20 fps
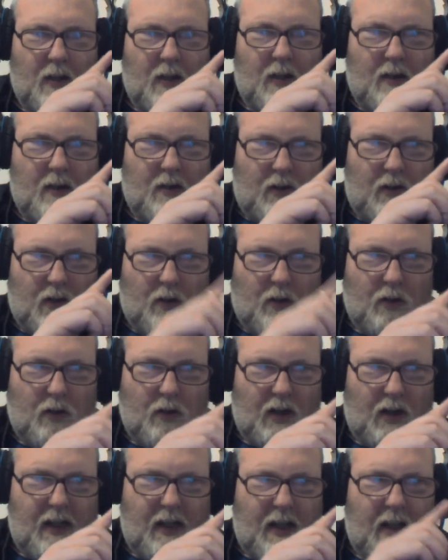
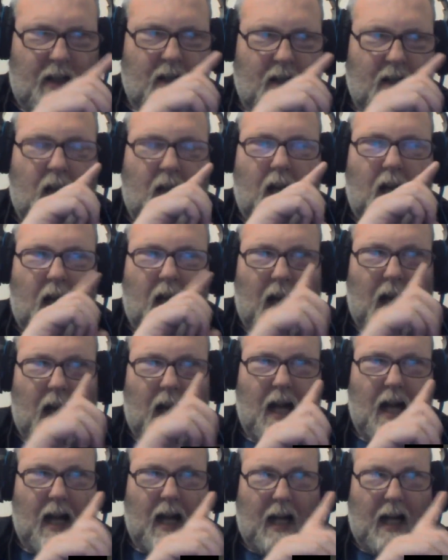usually,
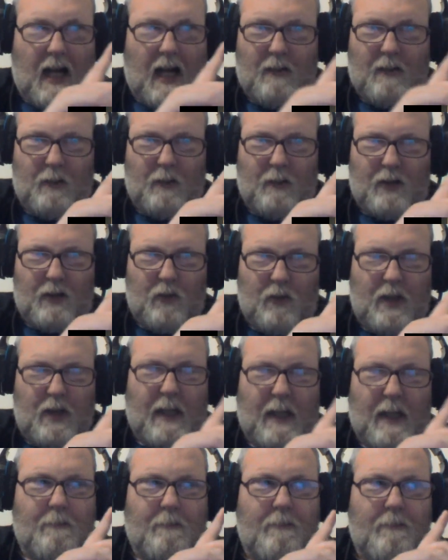I would agree.